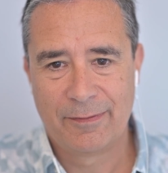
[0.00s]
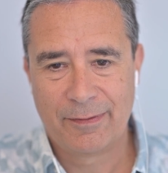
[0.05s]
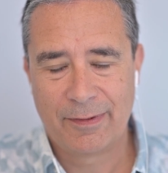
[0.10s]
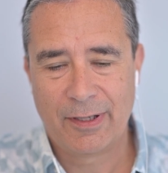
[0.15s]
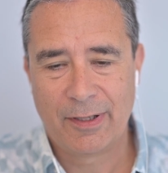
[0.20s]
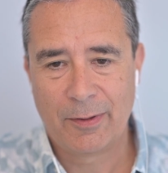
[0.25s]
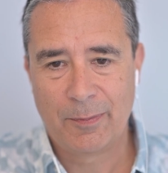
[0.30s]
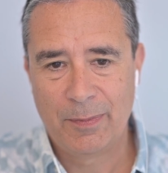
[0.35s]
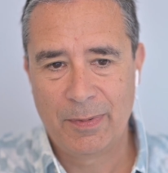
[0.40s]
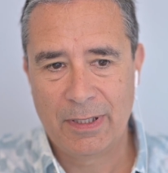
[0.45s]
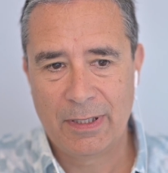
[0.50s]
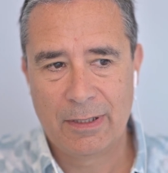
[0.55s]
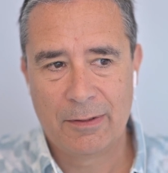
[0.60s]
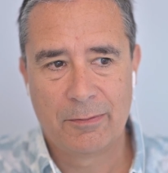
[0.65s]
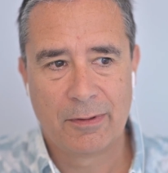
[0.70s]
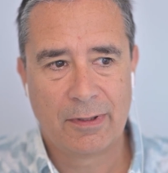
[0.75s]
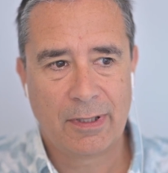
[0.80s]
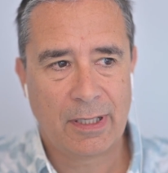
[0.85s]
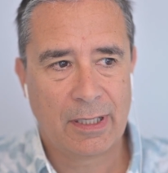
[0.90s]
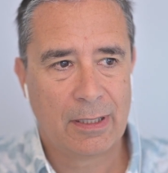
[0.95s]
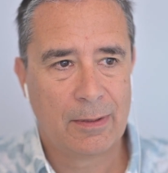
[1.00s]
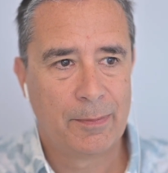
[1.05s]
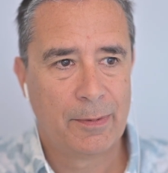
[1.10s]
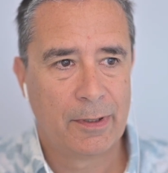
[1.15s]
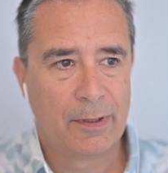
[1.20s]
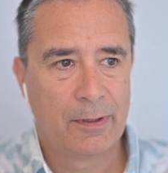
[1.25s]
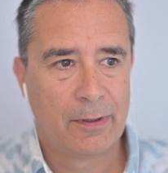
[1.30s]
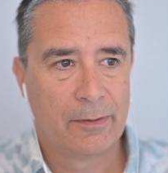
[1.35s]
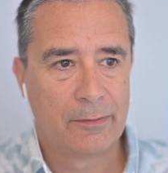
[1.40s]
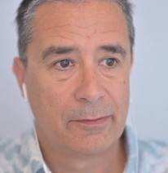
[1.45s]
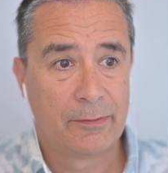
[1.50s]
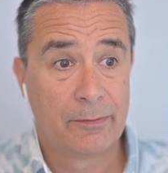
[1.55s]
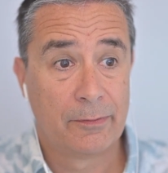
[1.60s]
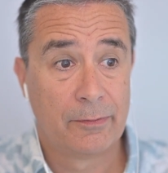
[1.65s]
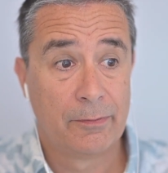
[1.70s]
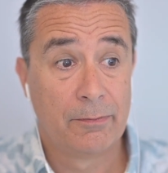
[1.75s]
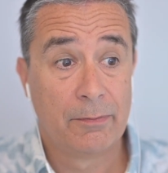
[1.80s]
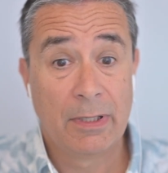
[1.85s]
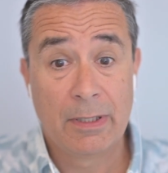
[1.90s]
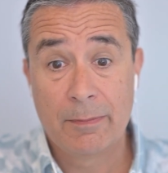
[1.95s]
therapy, with help of
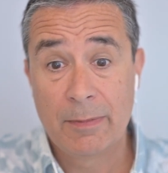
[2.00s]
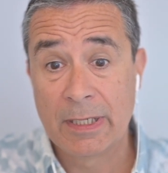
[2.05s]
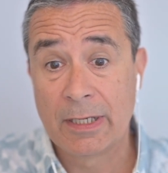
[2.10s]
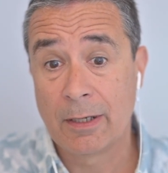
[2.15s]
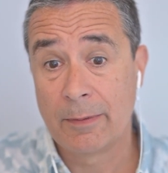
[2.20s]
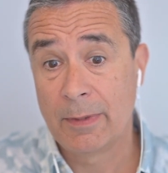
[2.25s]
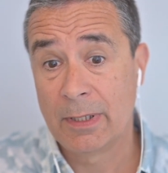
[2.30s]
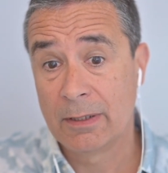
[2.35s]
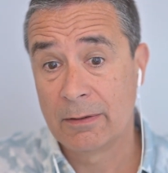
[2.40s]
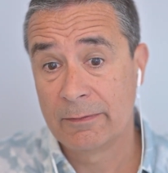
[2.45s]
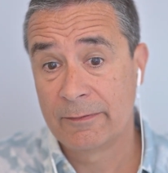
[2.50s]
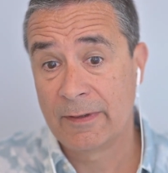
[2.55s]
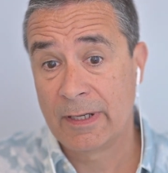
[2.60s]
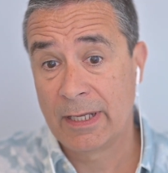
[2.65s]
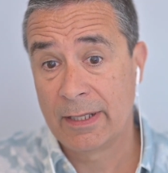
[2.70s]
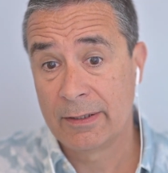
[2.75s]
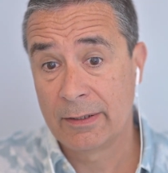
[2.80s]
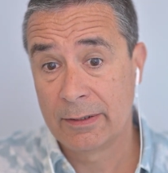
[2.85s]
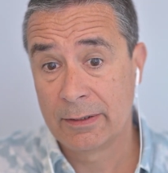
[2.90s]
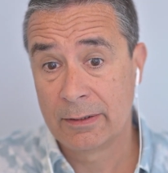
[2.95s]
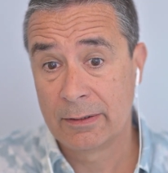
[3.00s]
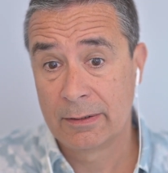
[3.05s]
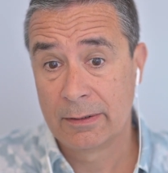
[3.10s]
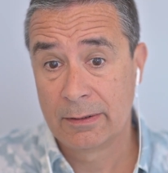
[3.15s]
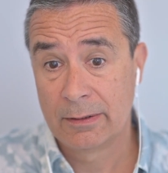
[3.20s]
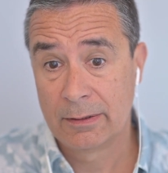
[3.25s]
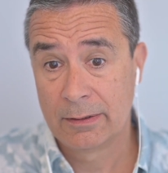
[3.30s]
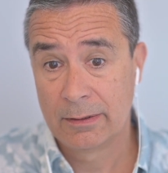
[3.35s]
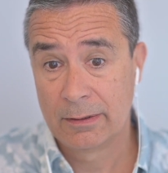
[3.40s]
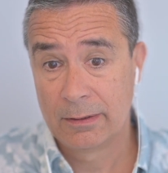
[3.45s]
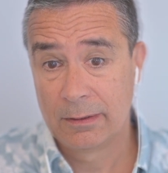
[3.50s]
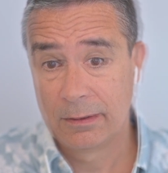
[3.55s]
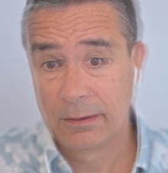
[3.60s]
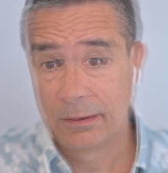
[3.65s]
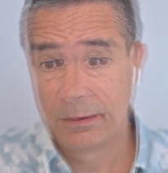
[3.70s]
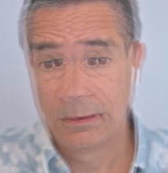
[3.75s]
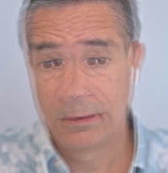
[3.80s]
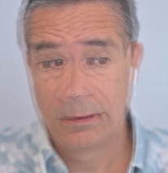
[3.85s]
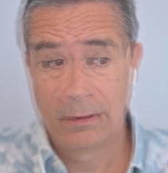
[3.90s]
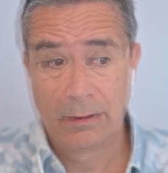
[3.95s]
me becoming a father,
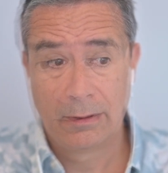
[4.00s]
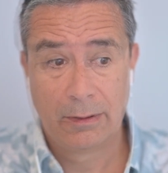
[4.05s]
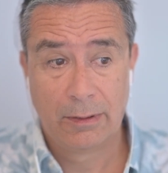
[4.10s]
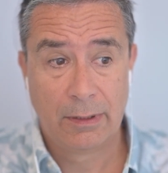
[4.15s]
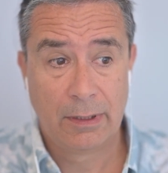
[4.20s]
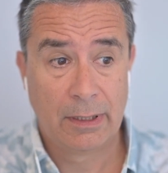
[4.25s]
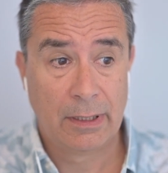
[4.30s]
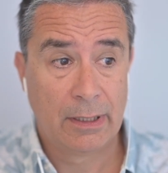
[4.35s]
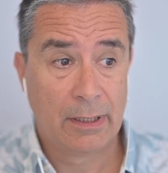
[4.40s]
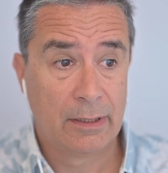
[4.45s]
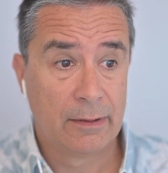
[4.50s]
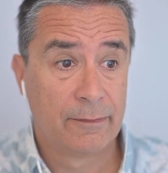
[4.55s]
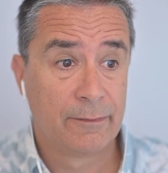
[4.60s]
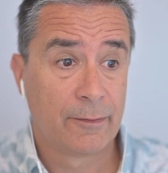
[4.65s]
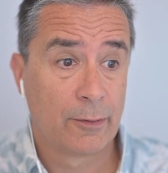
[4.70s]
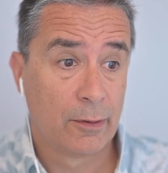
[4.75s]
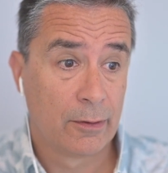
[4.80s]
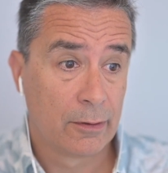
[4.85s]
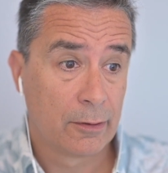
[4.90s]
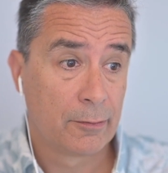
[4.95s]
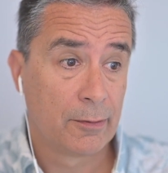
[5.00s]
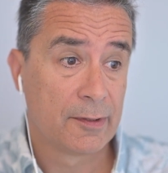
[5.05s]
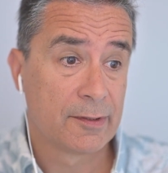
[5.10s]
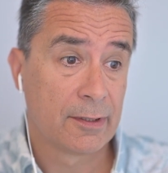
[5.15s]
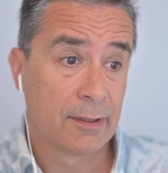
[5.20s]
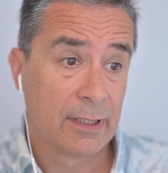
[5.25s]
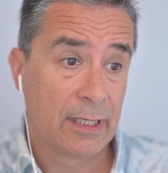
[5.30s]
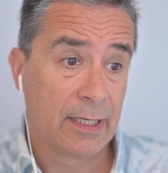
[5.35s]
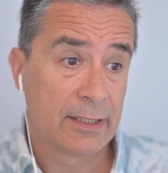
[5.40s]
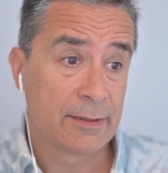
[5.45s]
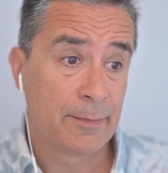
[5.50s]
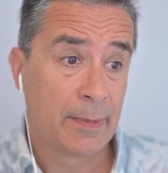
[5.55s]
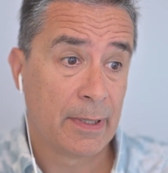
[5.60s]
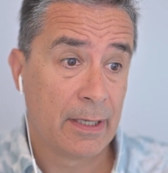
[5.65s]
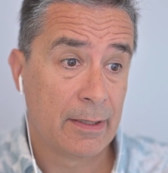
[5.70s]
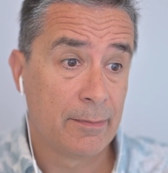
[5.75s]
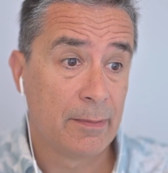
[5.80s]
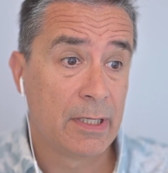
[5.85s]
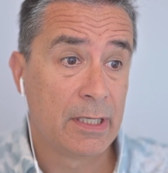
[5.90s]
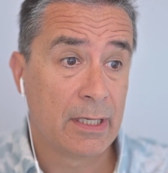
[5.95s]
and further crystallized
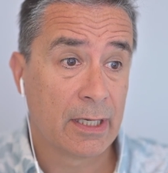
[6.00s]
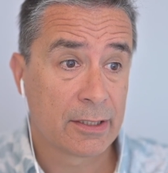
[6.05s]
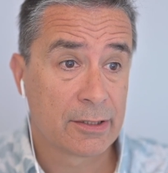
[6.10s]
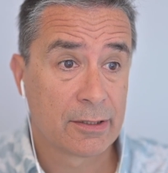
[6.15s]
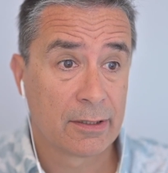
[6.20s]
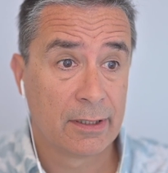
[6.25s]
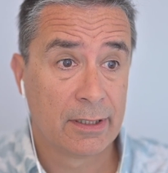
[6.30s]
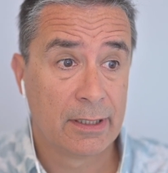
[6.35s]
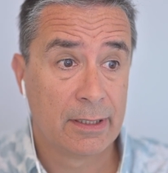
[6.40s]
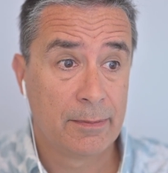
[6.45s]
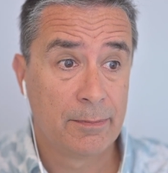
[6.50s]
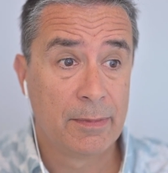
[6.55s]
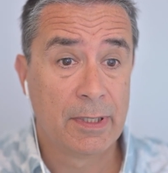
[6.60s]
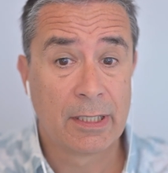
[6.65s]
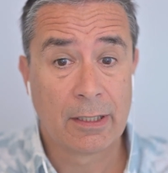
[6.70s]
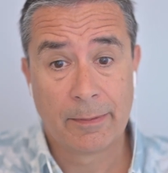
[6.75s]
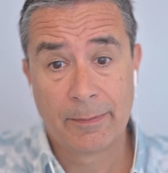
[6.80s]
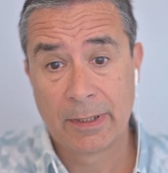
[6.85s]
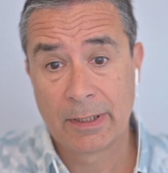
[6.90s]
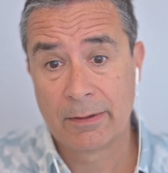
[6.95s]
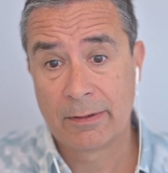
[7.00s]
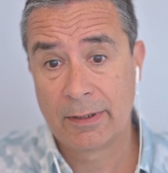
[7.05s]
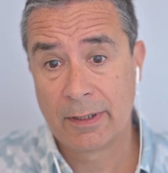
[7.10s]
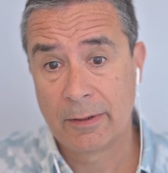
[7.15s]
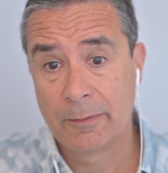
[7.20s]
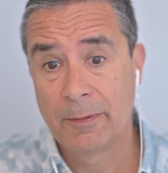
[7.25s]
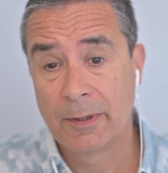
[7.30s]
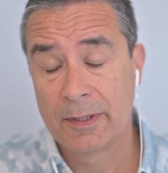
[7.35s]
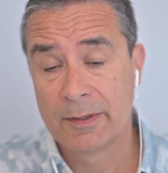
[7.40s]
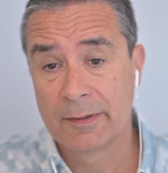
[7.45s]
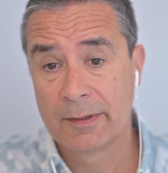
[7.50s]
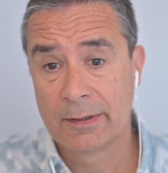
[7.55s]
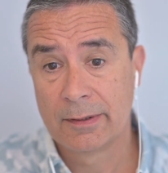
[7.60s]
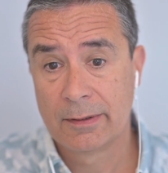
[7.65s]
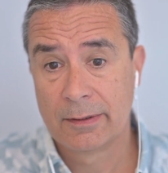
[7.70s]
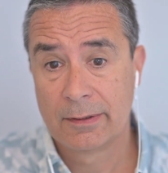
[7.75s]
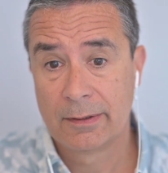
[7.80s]
by me actually becoming a therapist,